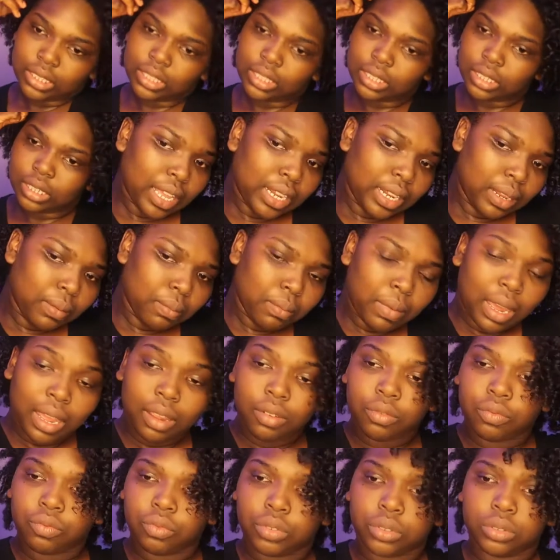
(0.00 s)
this. And then my
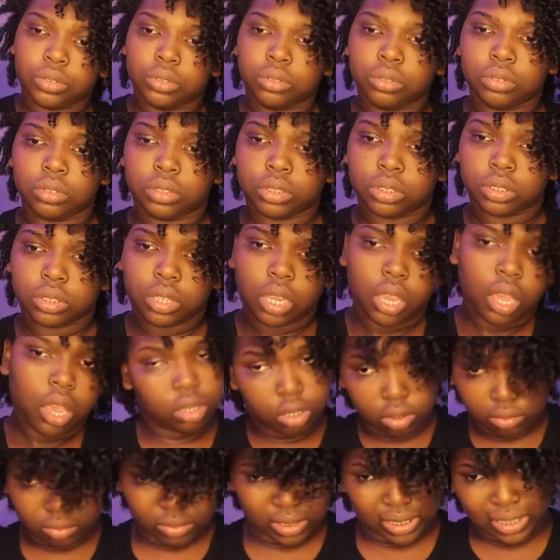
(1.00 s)
roots,
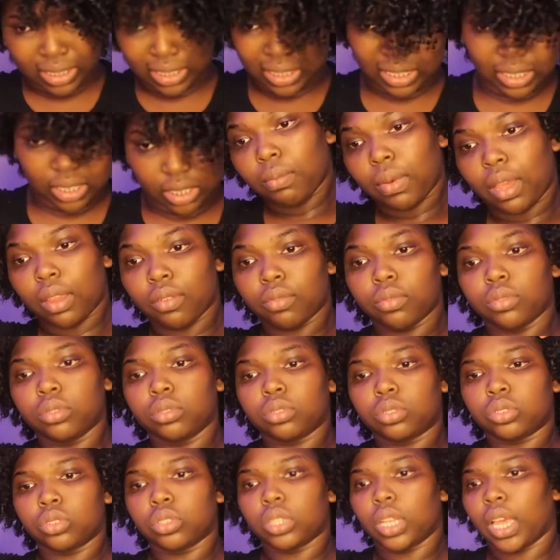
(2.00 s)
oh my god. My
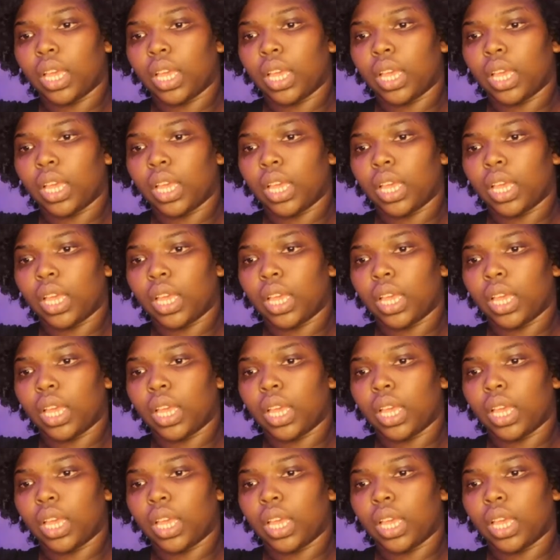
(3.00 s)
roots are